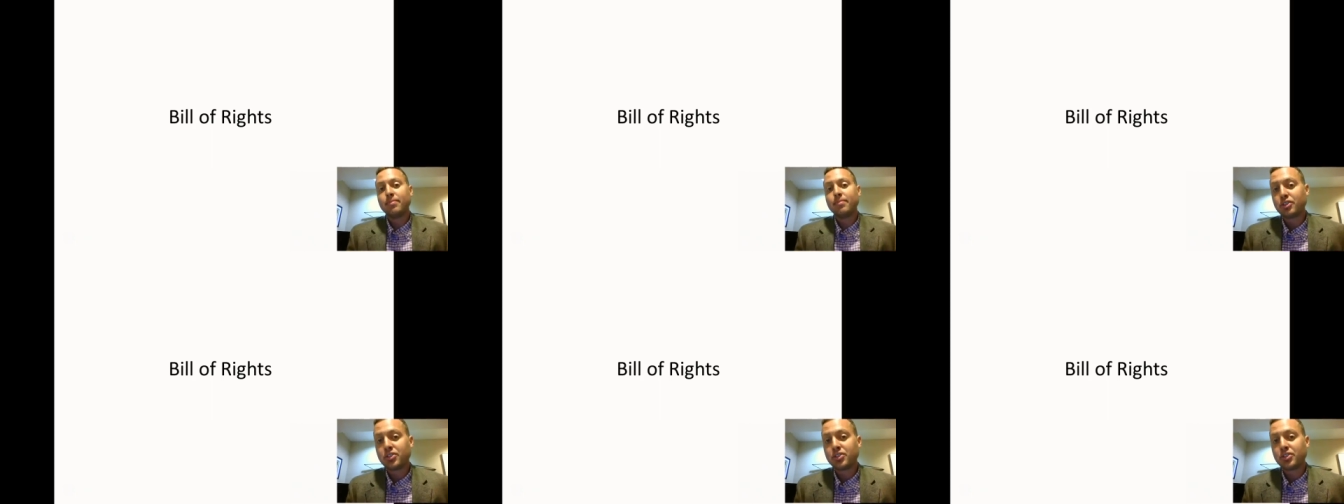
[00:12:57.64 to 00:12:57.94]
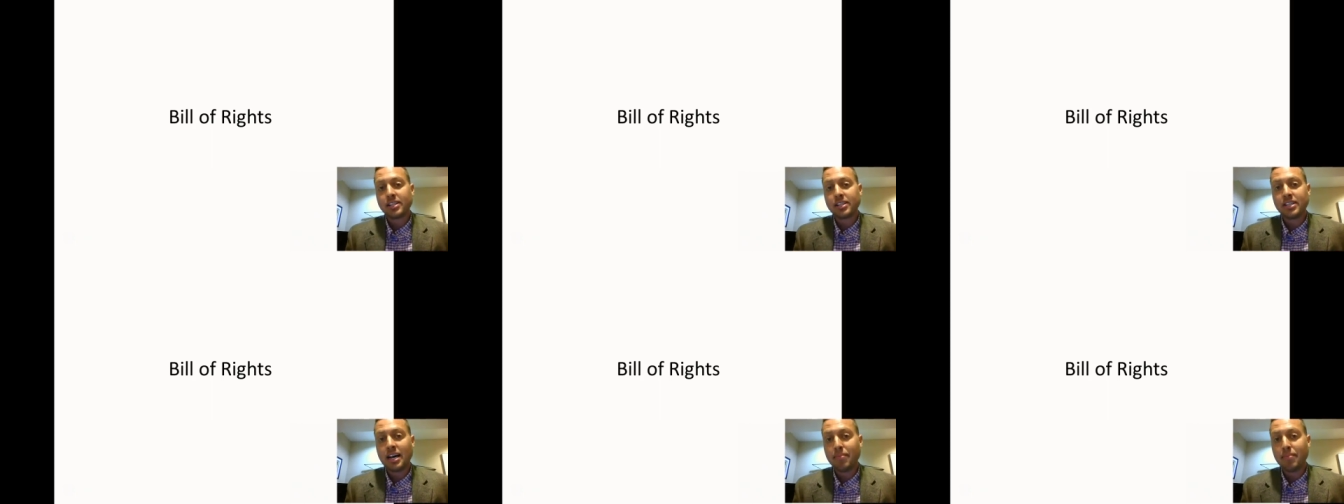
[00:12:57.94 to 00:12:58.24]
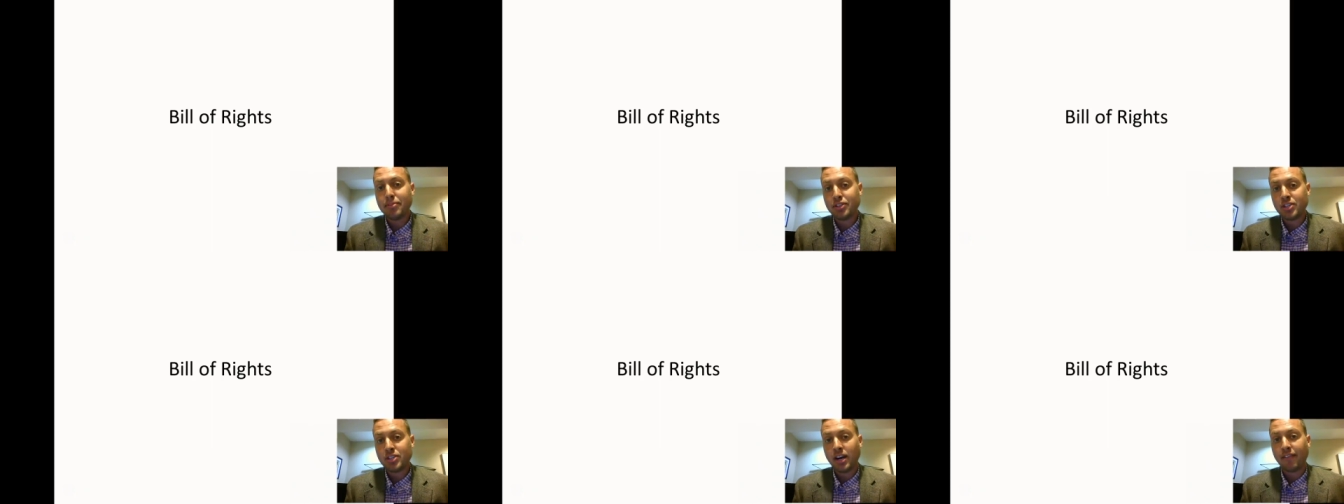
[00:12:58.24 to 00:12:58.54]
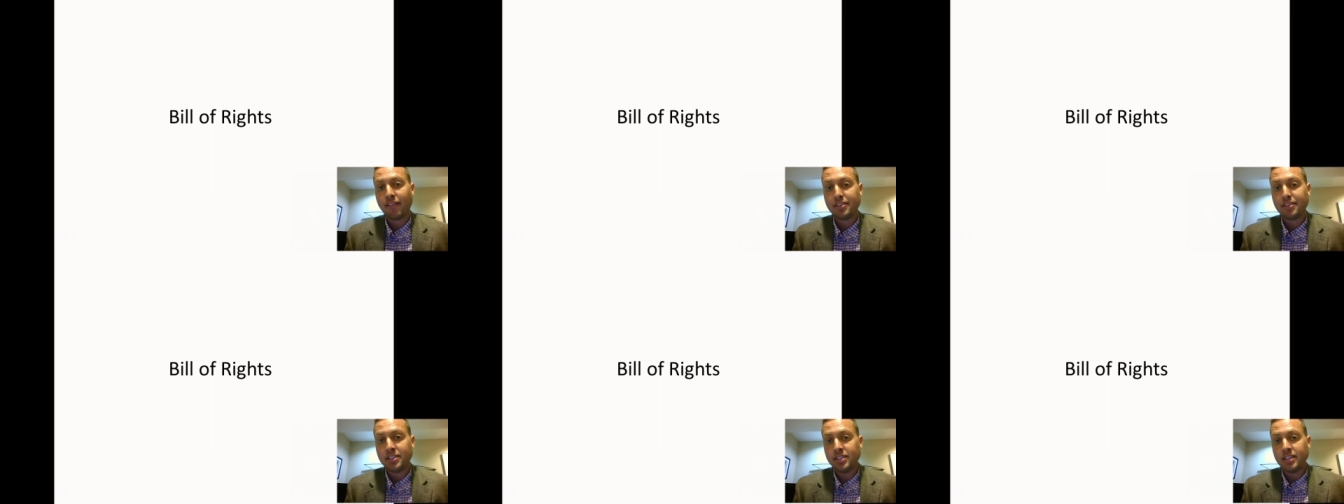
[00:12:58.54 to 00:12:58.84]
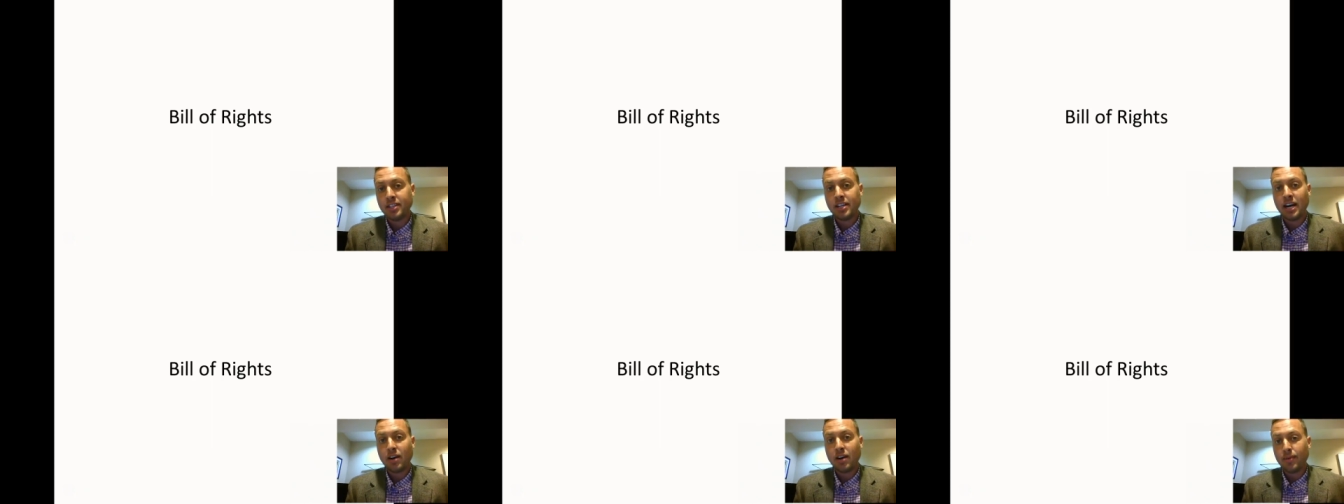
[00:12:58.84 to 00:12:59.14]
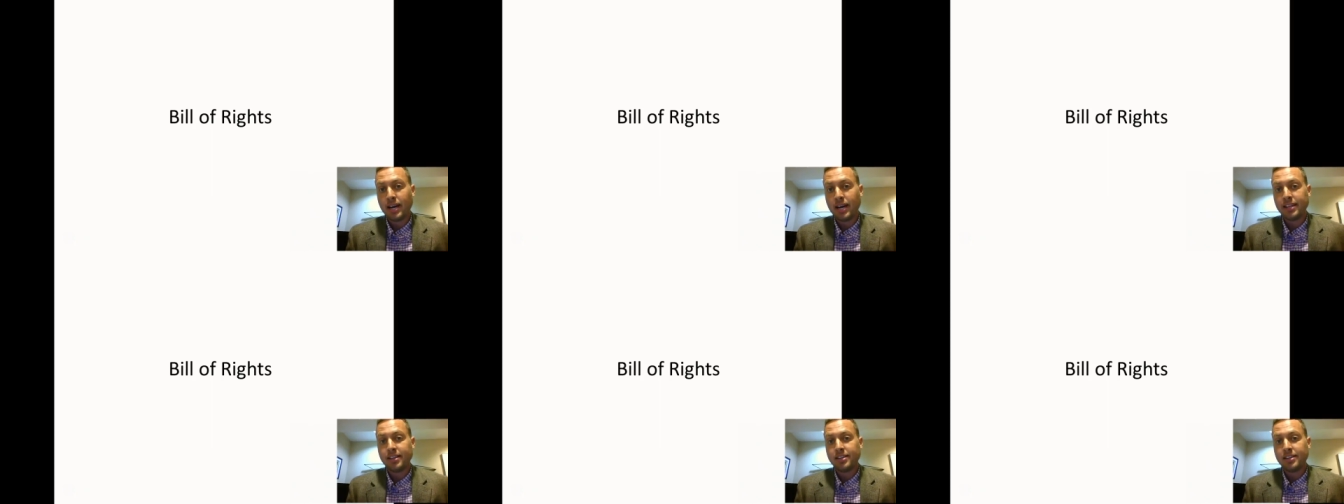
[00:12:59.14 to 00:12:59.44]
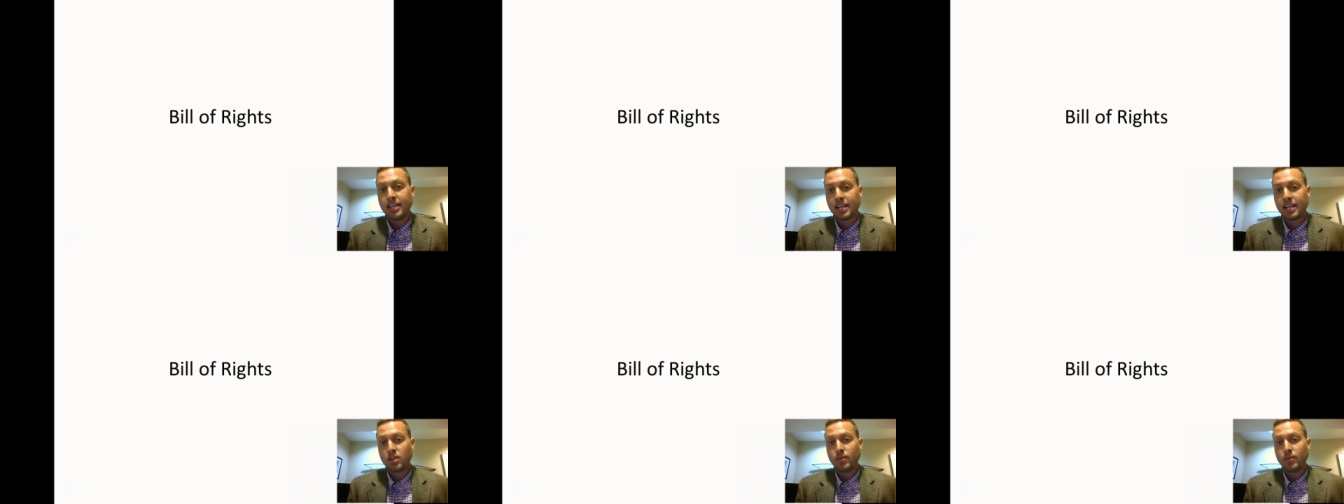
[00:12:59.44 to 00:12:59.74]
like Thomas Jefferson, did not write the
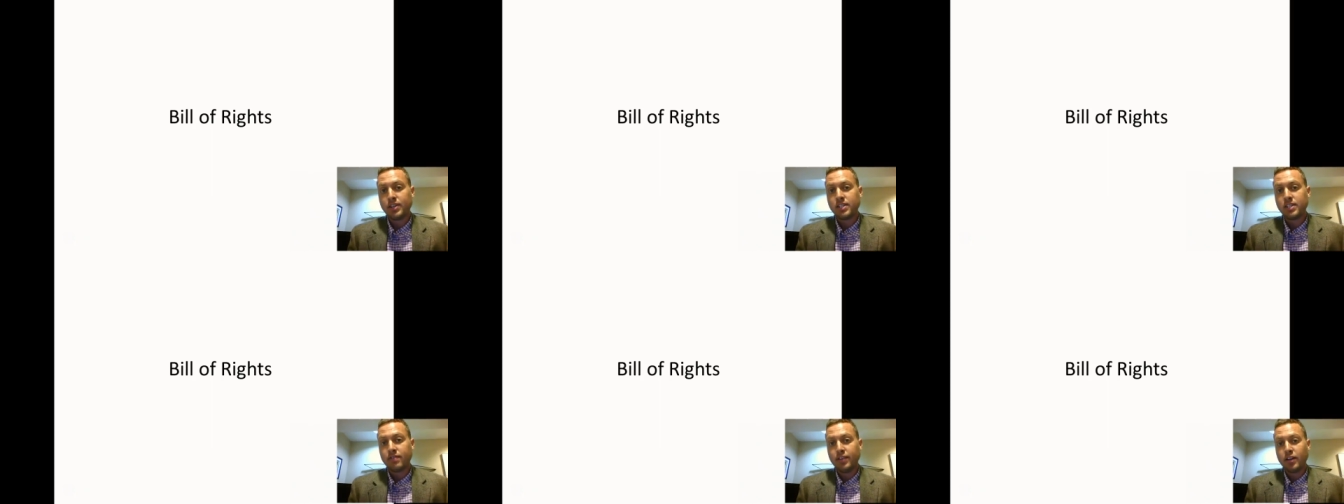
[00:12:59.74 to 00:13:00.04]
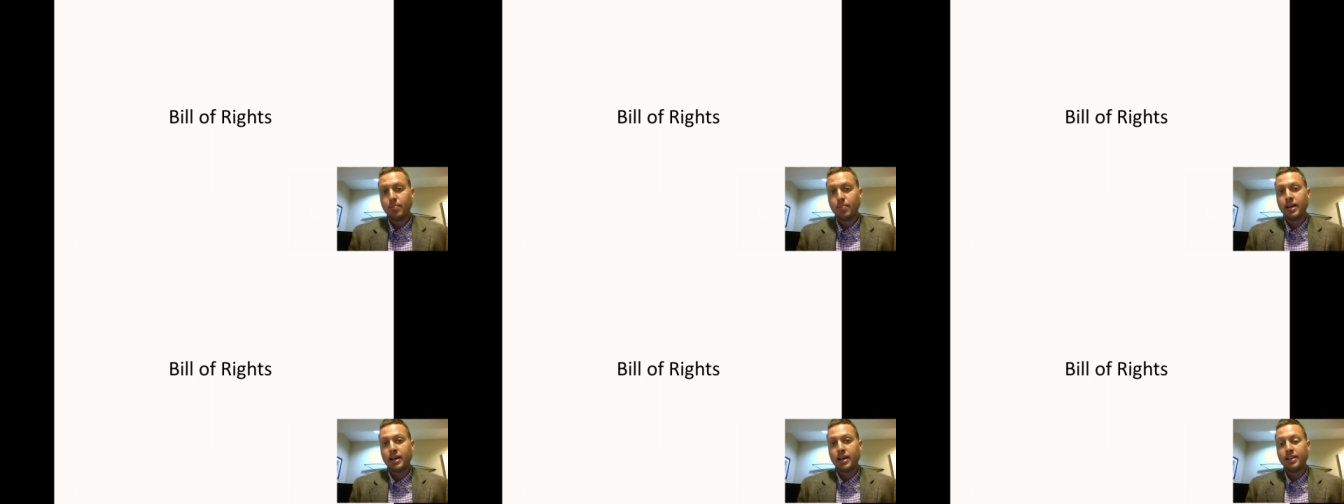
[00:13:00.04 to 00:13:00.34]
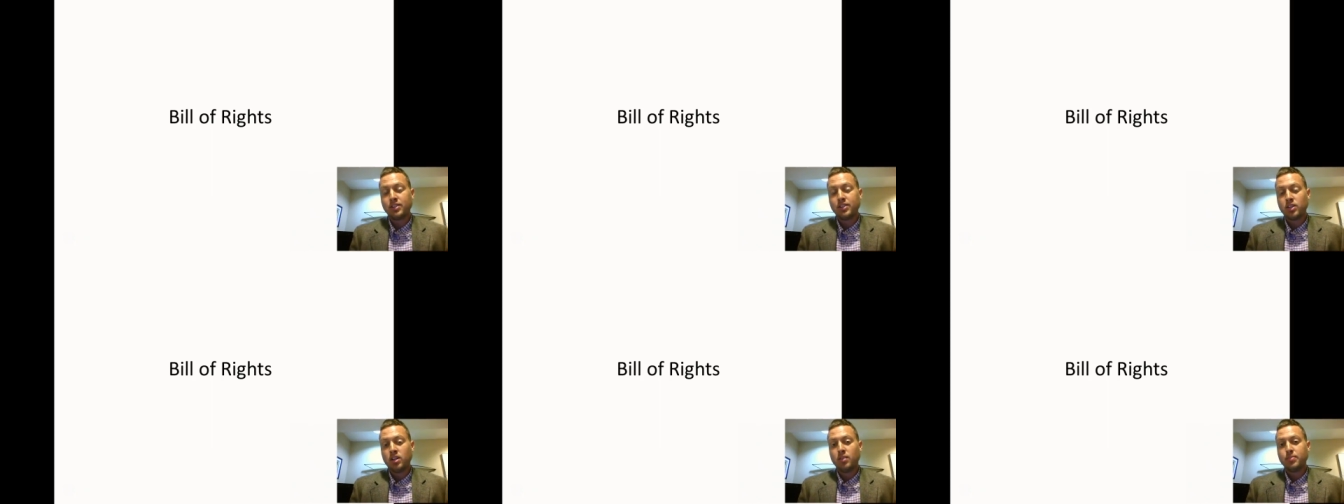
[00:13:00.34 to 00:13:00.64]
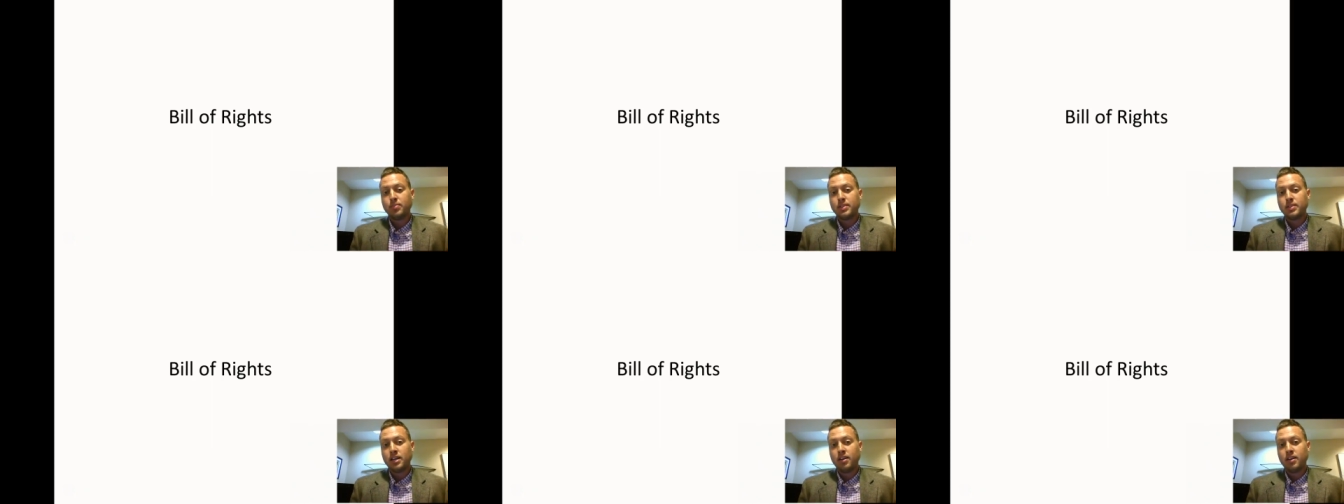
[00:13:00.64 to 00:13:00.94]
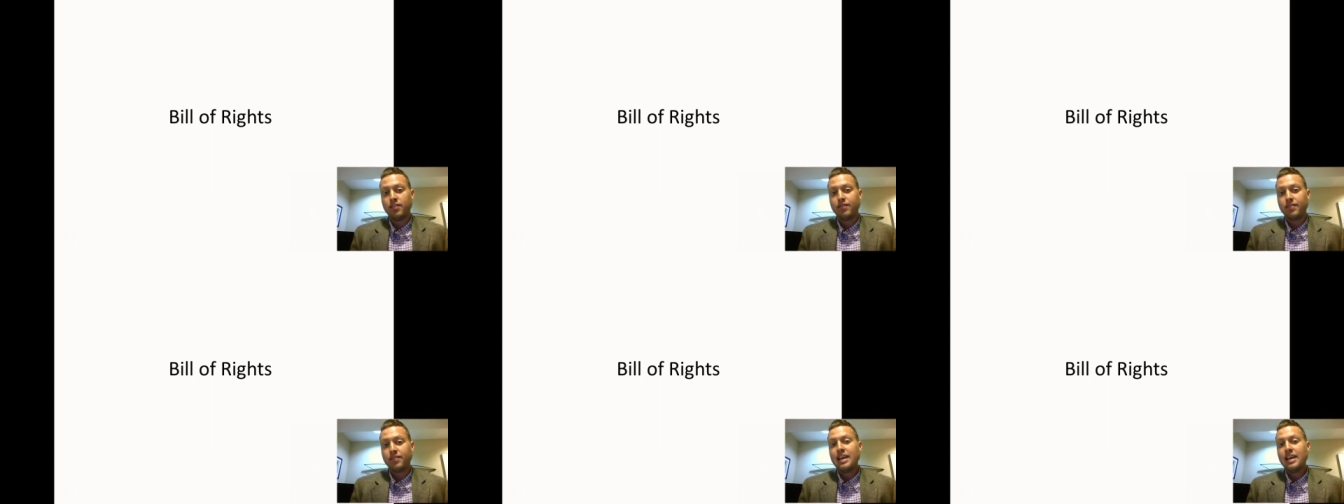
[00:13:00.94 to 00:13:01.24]
Declaration of Independence all himself.